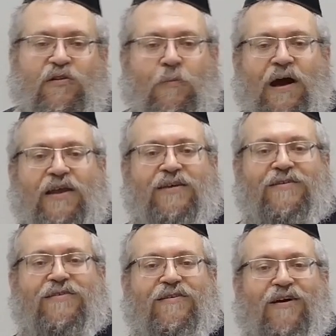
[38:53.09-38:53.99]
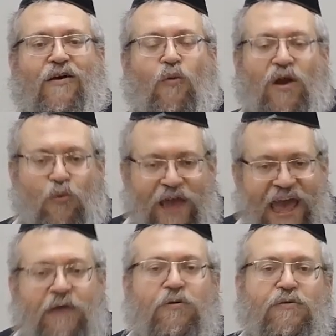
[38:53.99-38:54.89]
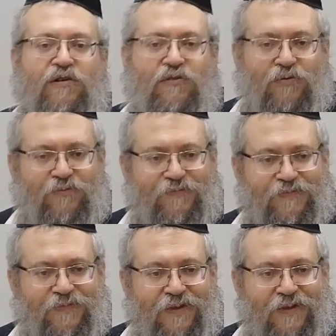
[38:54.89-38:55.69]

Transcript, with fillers: body of flesh and blood.